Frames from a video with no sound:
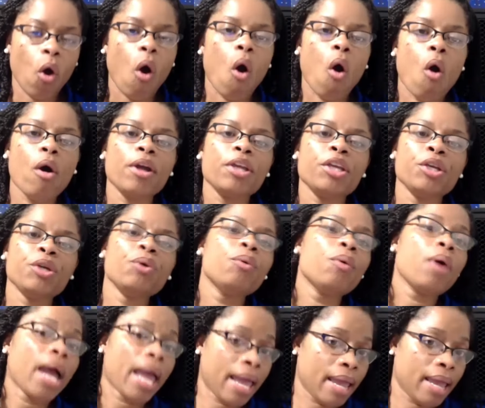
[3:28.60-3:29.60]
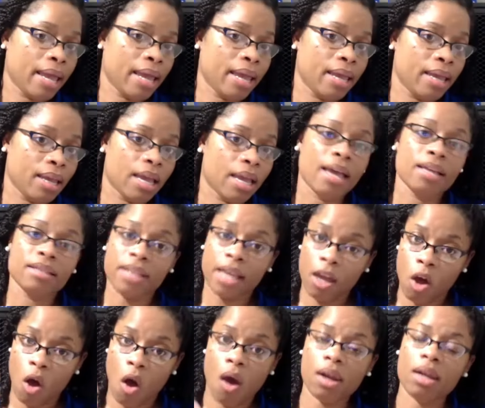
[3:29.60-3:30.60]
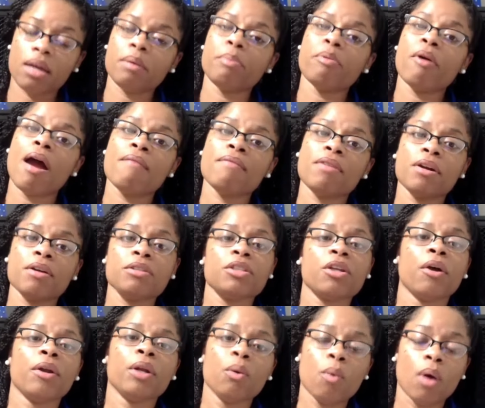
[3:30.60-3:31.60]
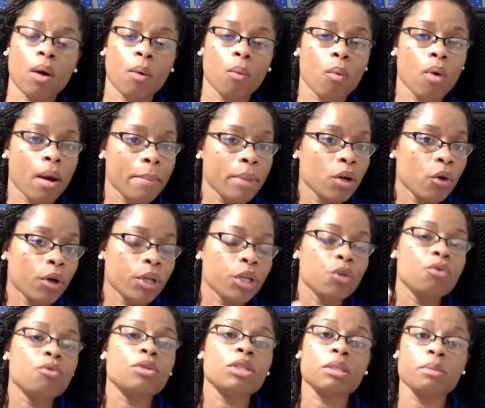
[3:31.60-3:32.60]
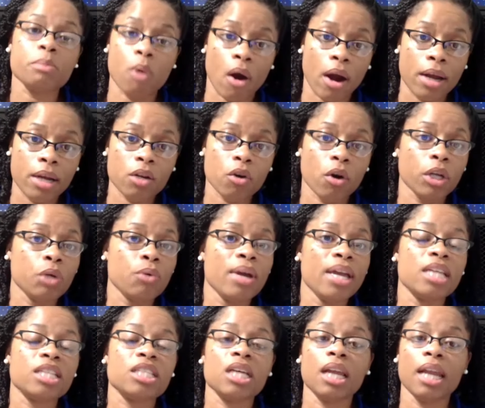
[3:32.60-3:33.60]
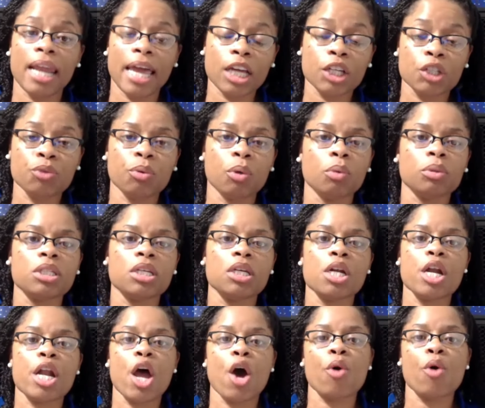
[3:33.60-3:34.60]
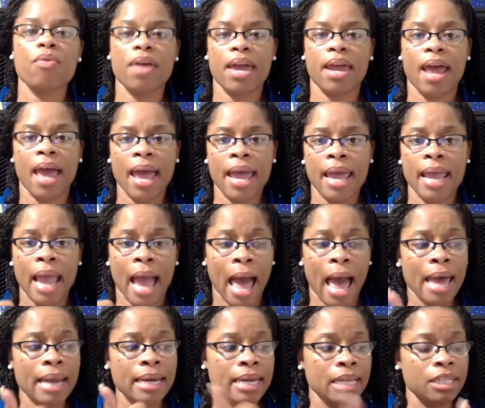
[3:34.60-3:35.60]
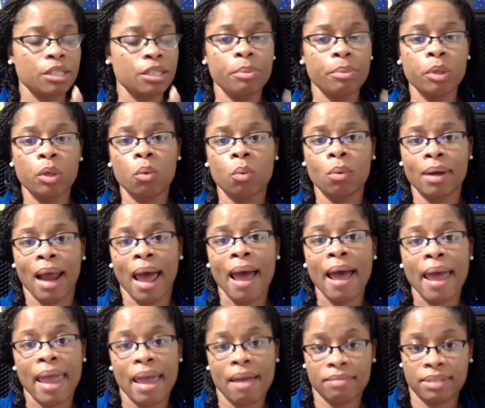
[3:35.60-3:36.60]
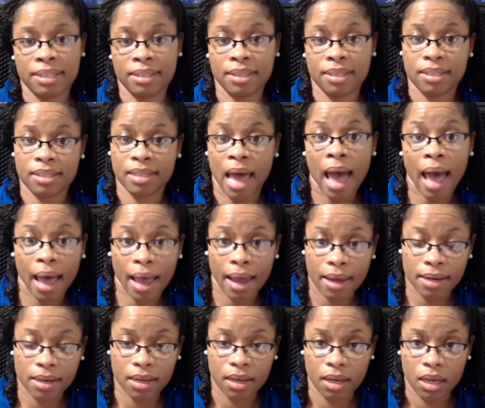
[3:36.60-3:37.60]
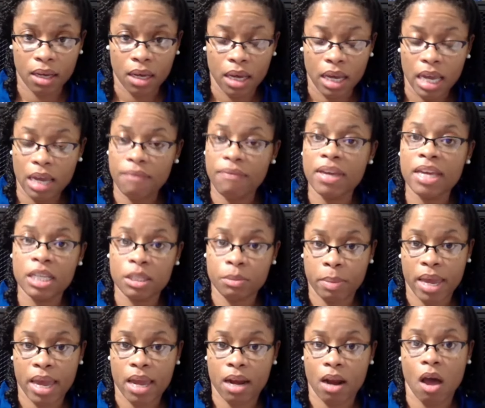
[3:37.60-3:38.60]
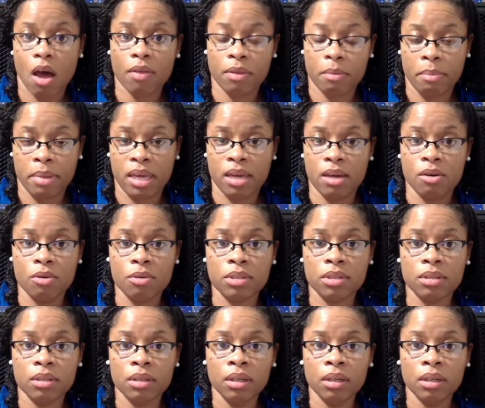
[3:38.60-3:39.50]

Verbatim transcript: Or you as they call it, a Proverbs 31 woman, or you smart, or you intellectual to know that, hey, I need to put what I have to the side if he's paying all the bills.